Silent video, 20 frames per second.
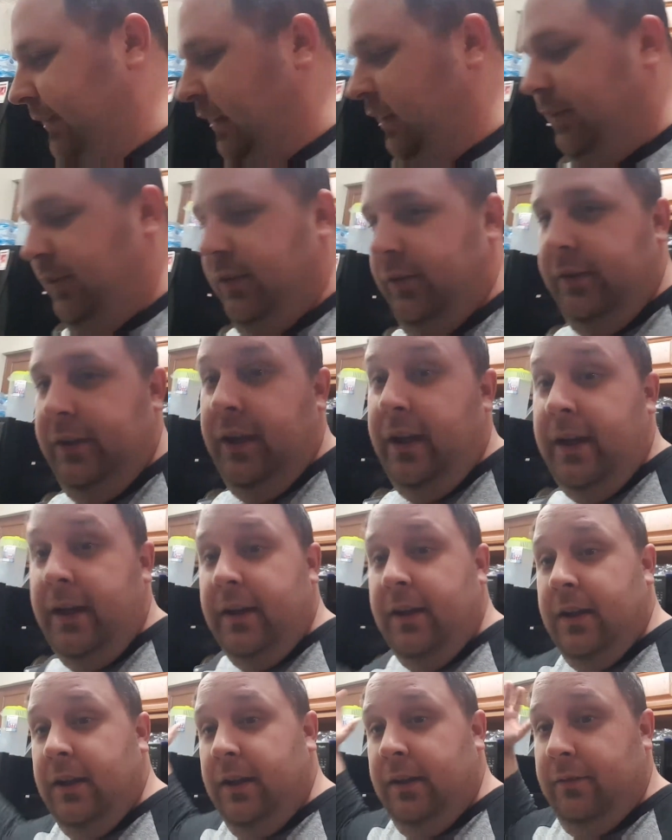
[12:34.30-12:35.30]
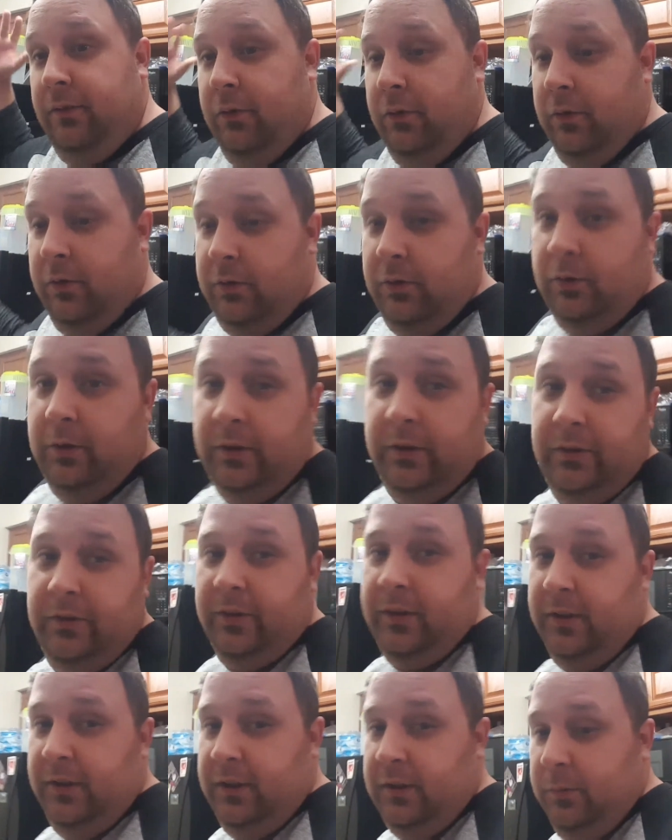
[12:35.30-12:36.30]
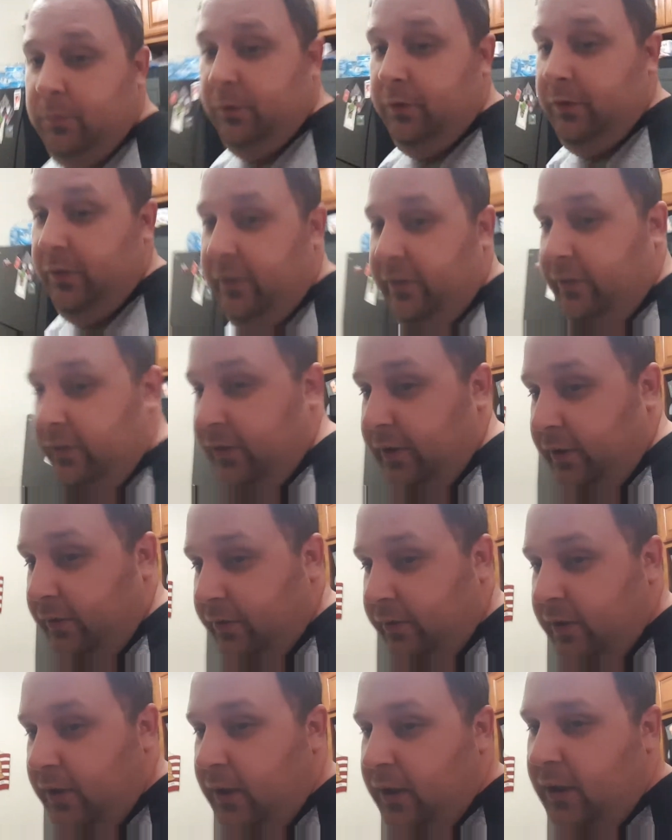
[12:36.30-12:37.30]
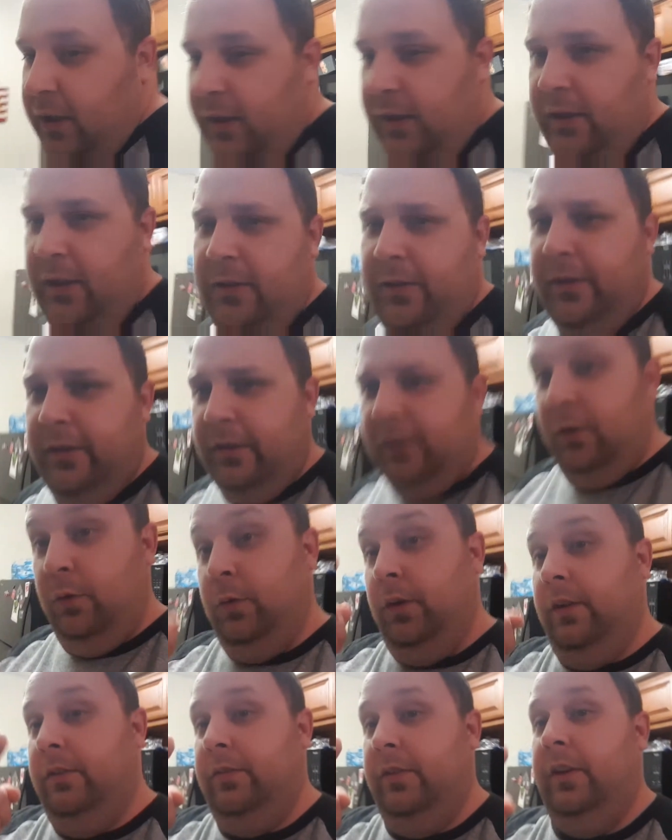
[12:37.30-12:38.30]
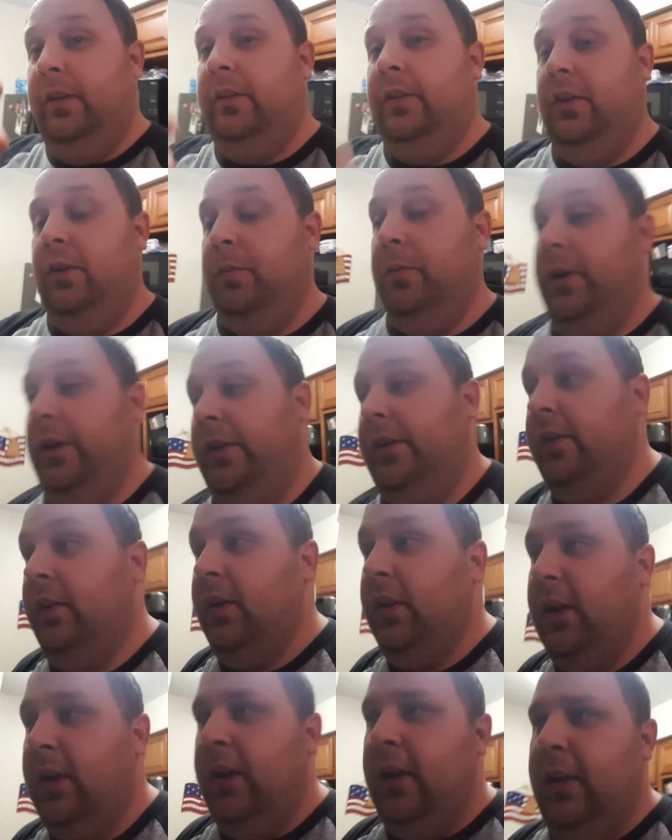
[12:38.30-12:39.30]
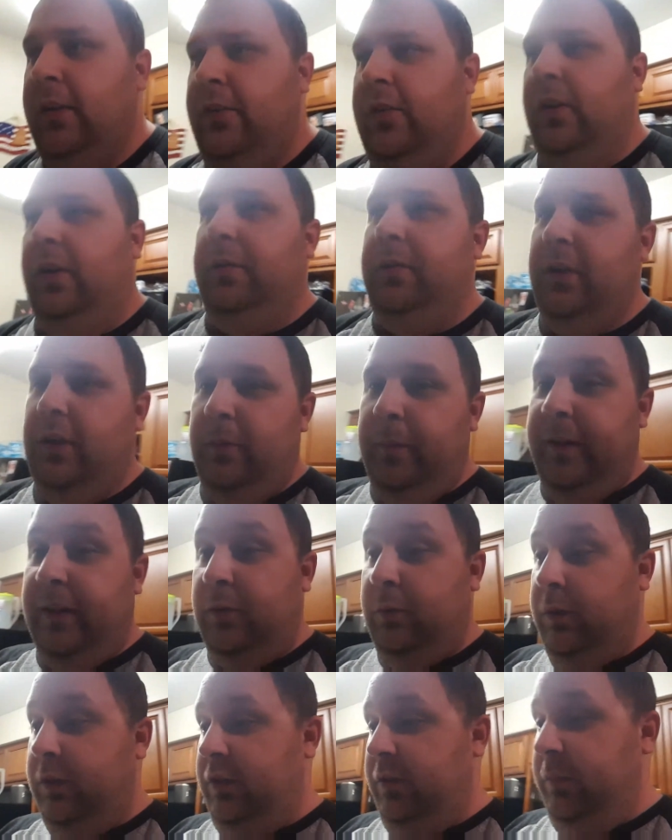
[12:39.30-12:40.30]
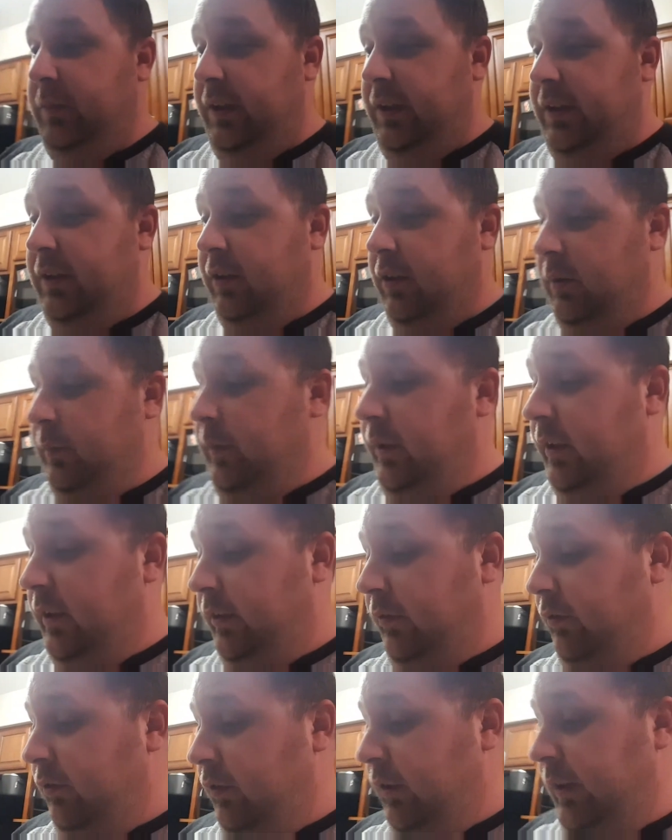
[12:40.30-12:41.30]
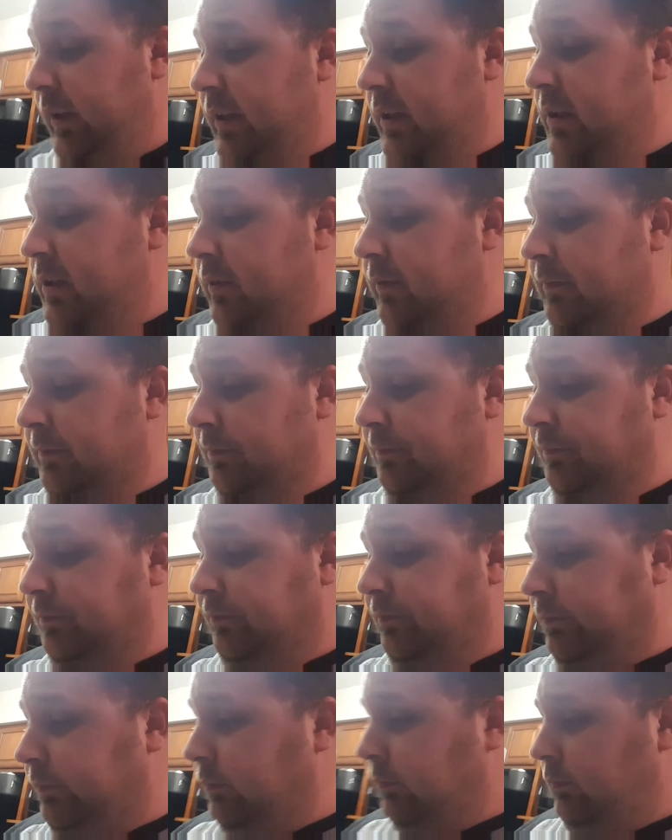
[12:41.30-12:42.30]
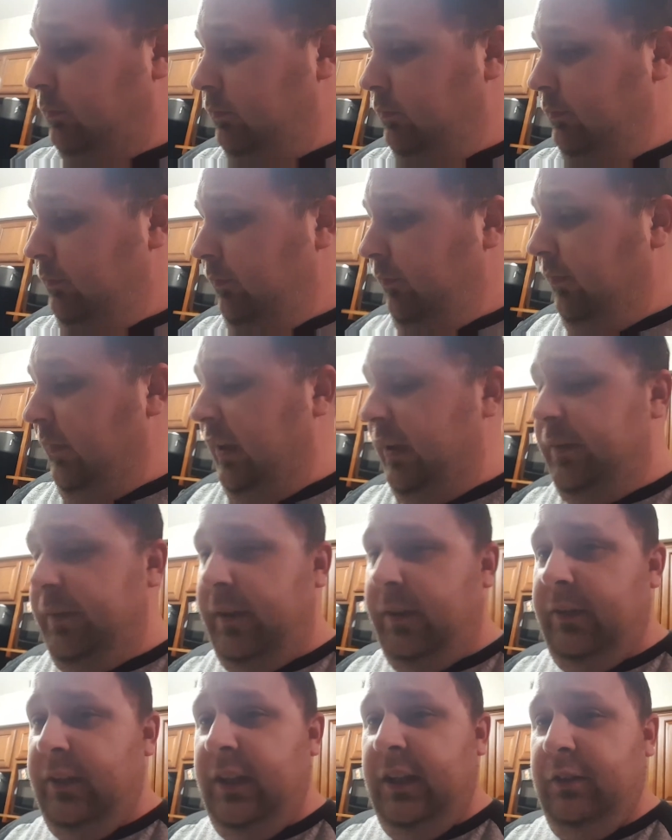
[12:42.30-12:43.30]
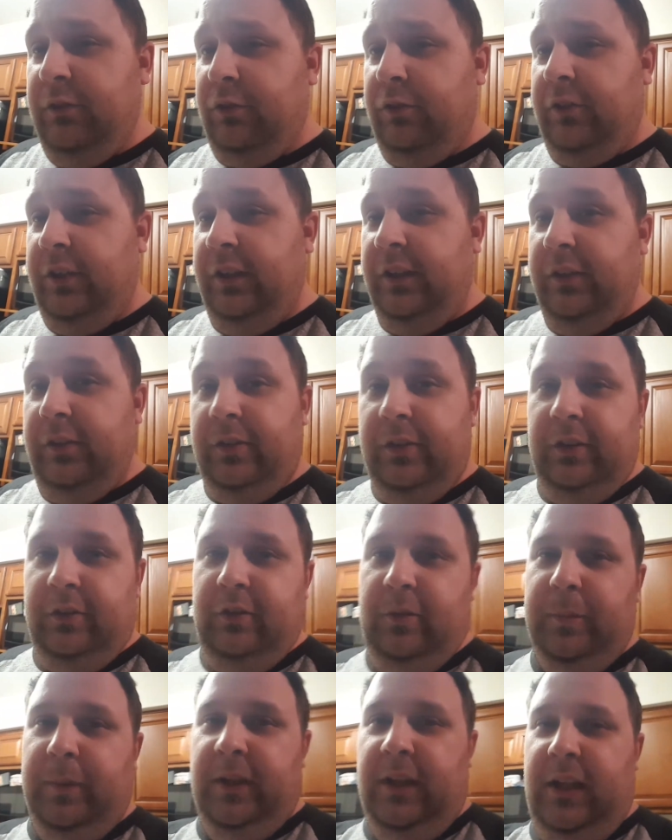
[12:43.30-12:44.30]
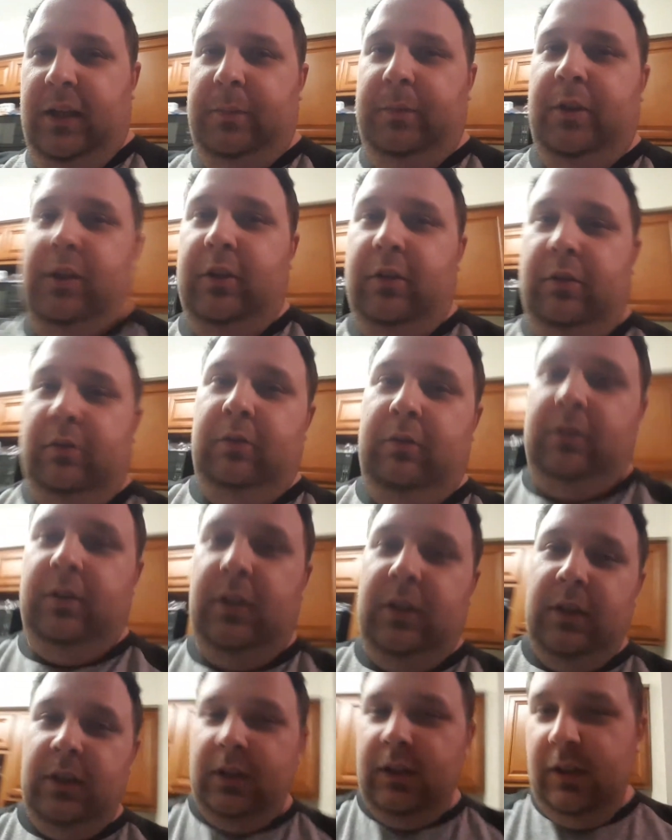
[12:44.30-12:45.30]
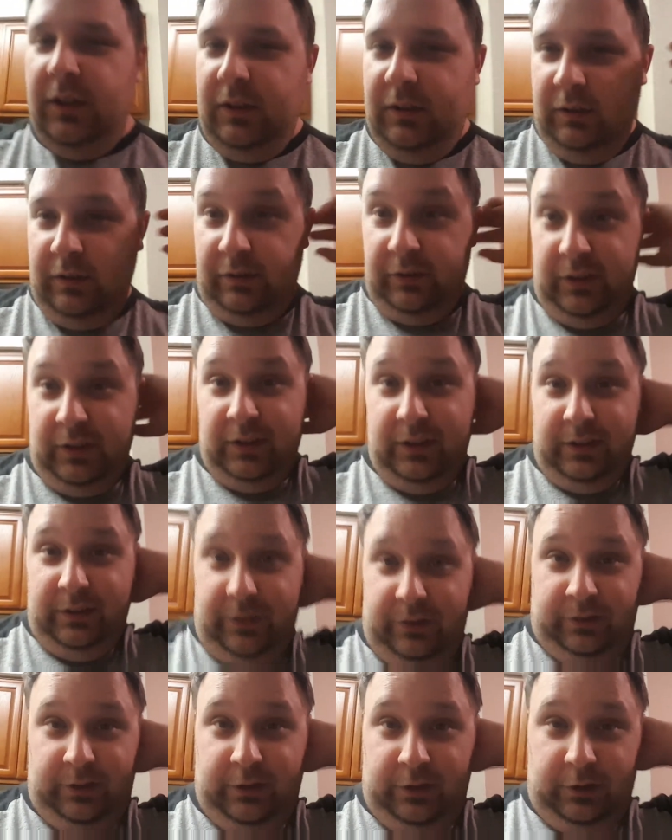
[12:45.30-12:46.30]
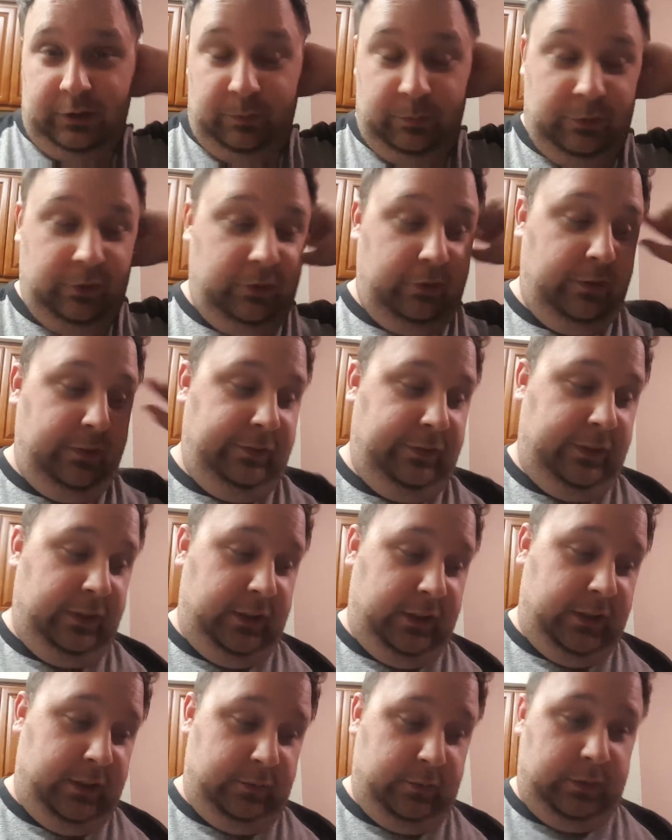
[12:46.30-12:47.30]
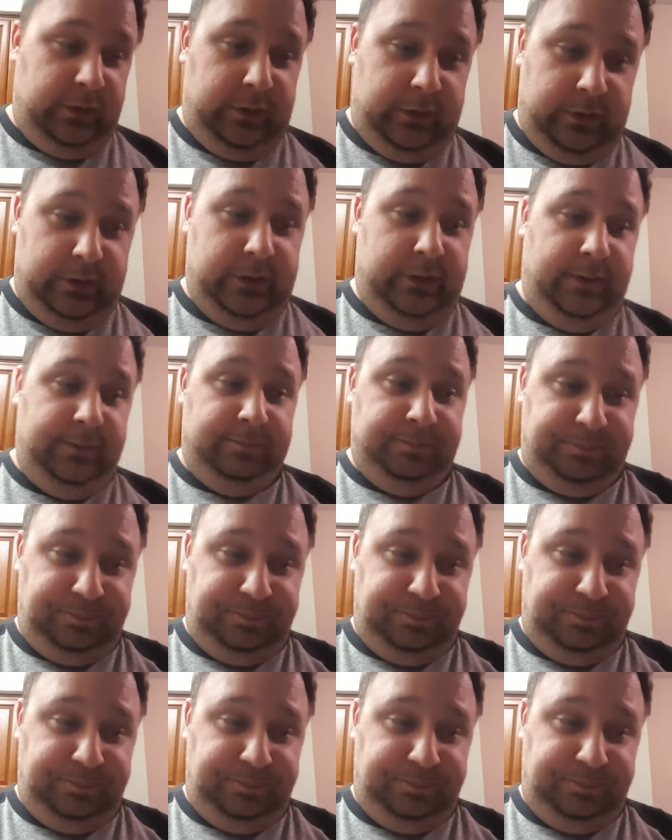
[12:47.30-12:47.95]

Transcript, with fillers: so yay for toys and collectibles and stuff, and not telling your wife anything you bought. So I'm gonna go back to watching Mighty Car Mods for right now. I'm having an interesting discussion about IBO designs and Gundams and stuff like that with. Uh,